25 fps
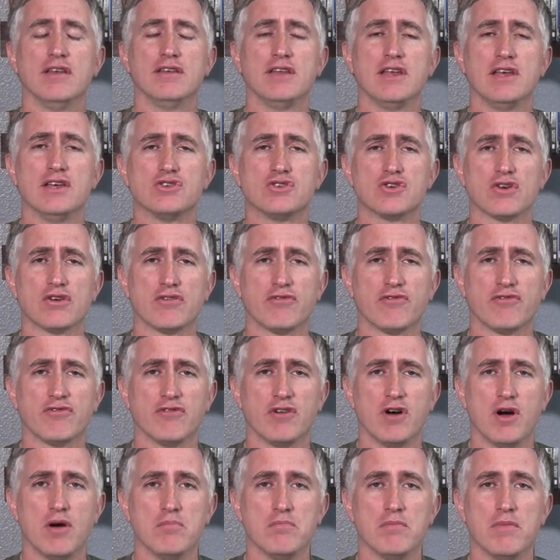t-shirt
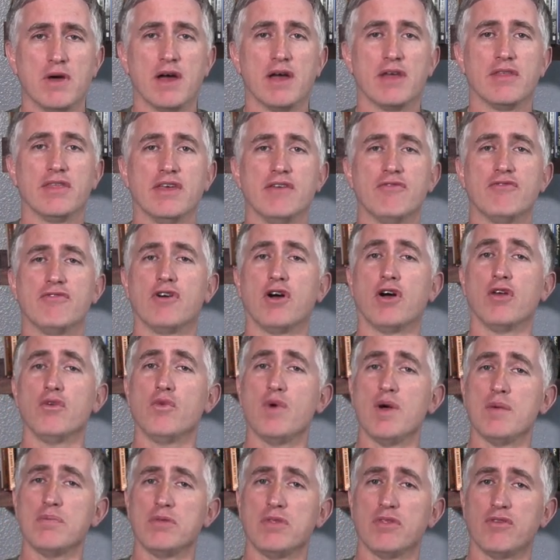from uh, the Forgotten
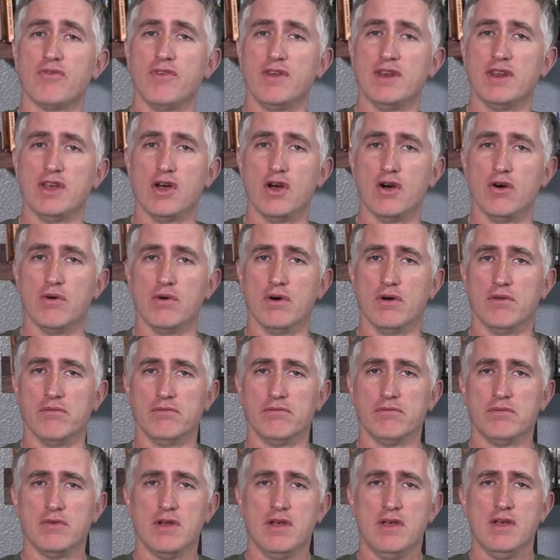Weapons video
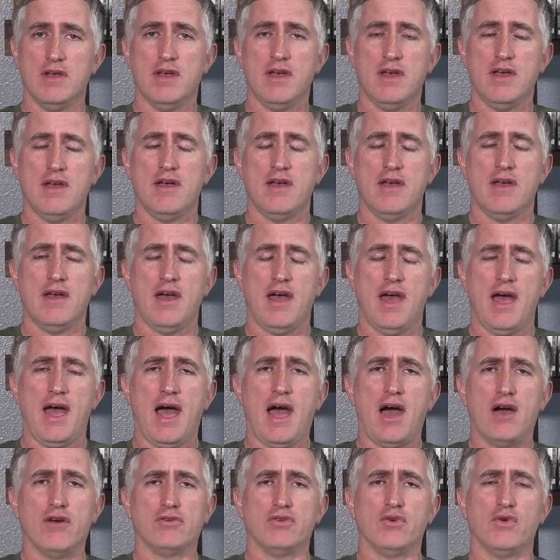on
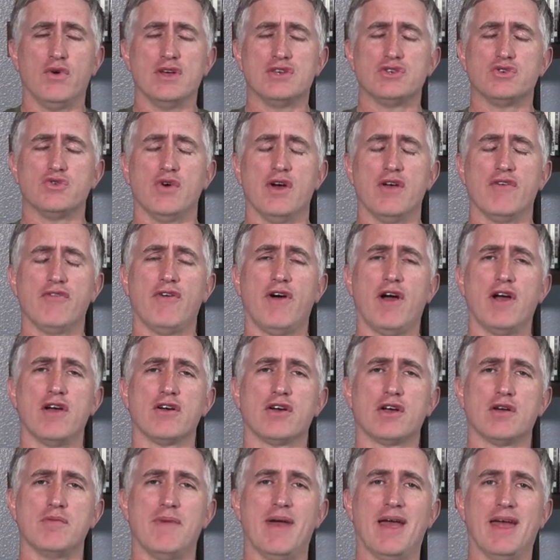how to issue a
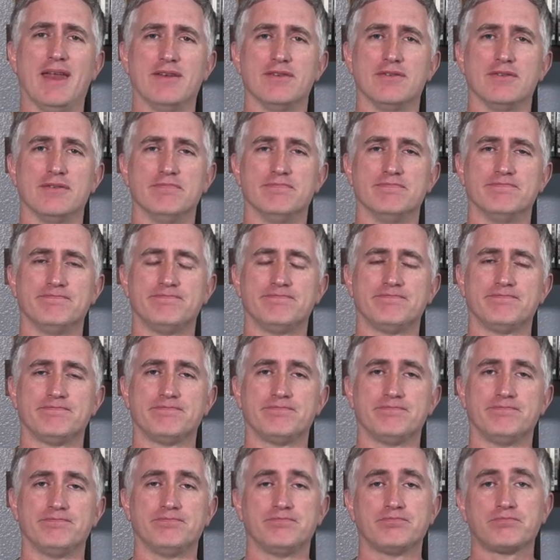fire command.
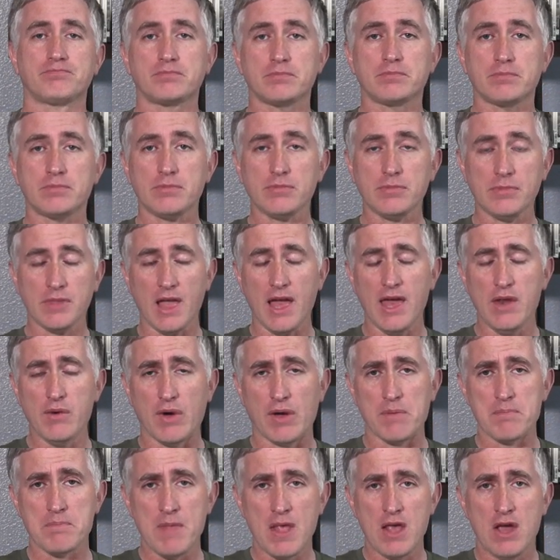
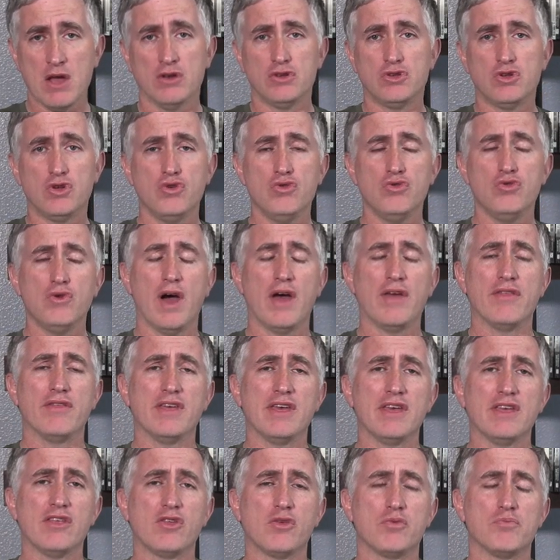Anyway, to
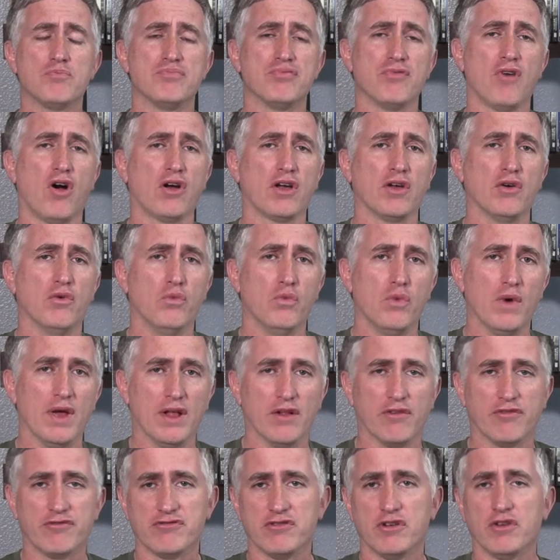the sprocket
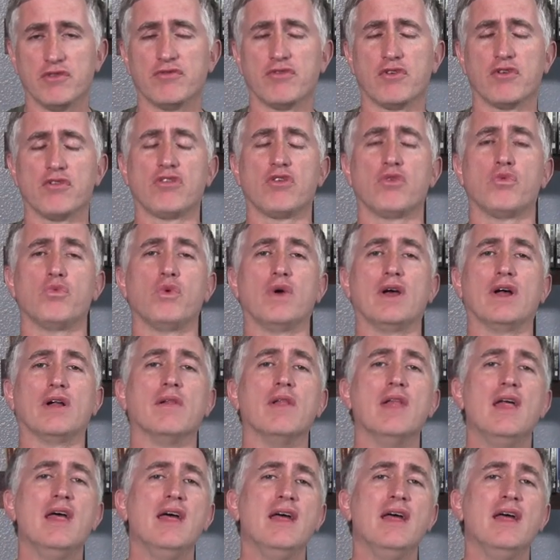wheel, front versus wheel,